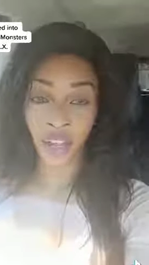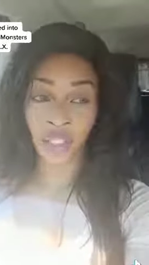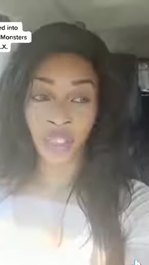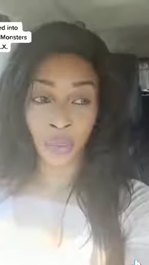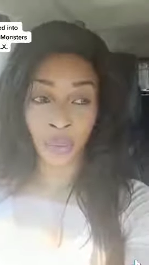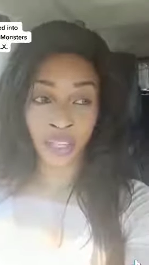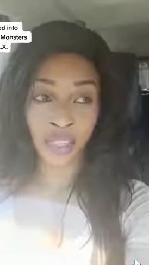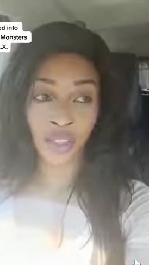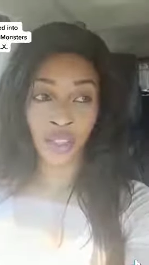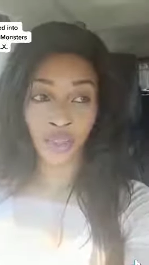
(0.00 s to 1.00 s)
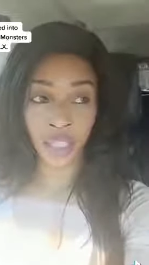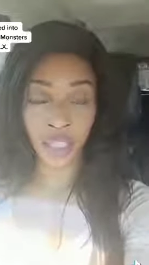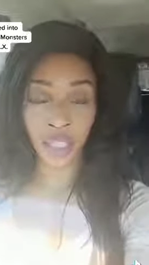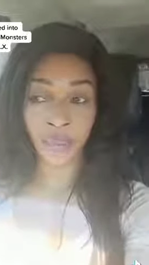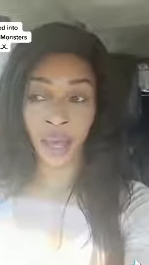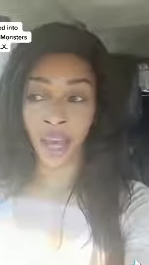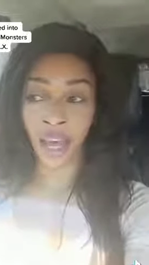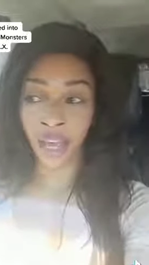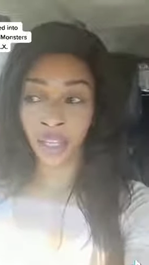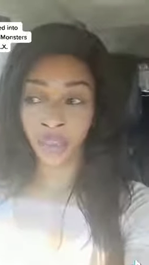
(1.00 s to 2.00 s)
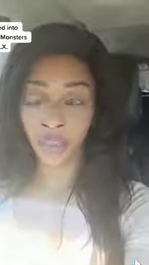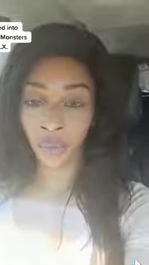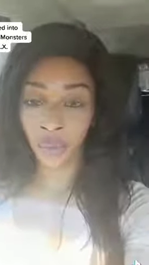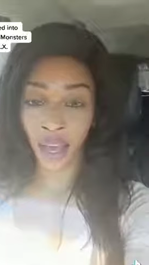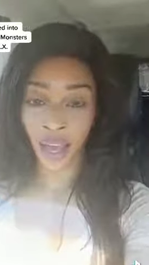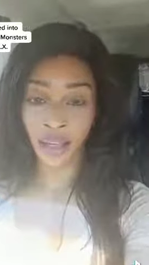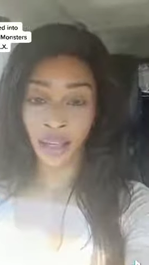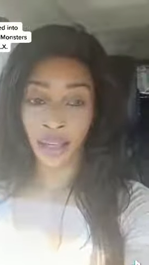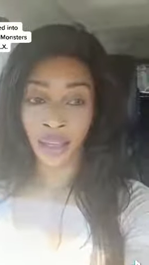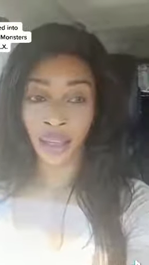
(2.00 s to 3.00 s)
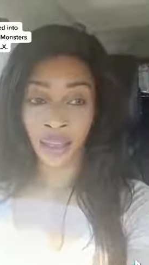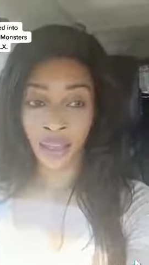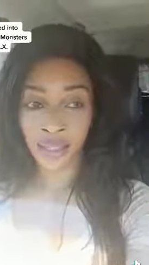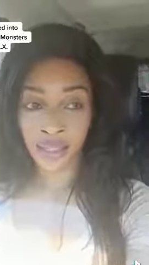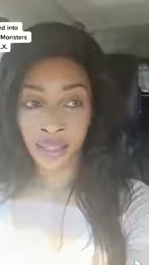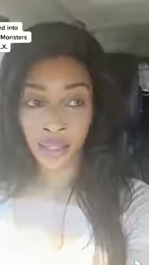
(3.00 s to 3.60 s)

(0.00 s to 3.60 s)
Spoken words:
So in this dream, I knew that this